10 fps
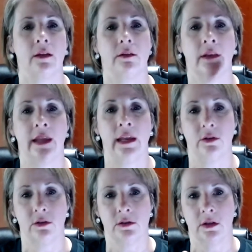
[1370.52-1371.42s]

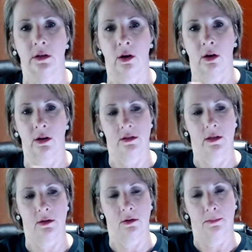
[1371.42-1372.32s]
Leaders are
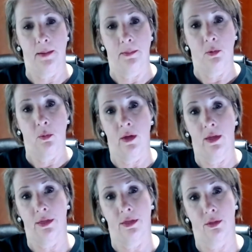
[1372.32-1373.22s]
considered people
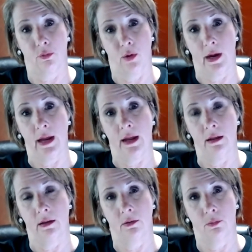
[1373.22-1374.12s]
with
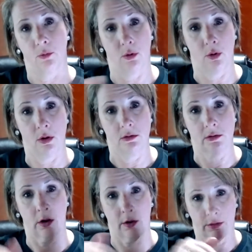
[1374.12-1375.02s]
3 recruits,
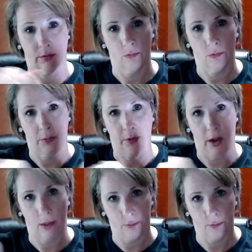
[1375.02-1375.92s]
or what we
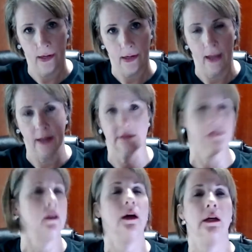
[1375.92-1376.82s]
call 3 legs.
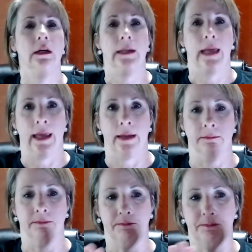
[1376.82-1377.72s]

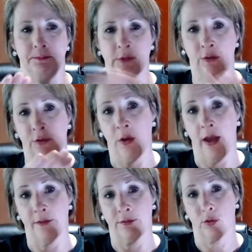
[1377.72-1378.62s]
And so if you
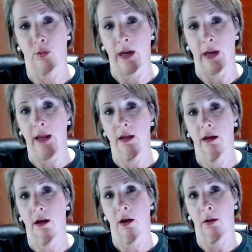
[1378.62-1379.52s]
have 3
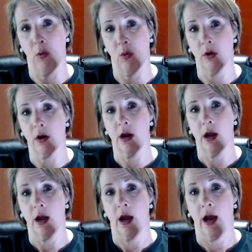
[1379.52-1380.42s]
or more,
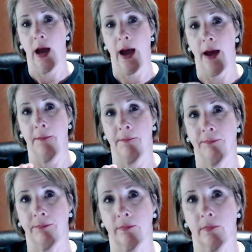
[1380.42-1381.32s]

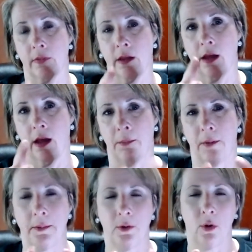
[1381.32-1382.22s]
I'll
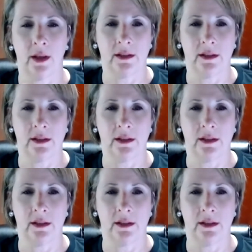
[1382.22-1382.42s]
probably go ahead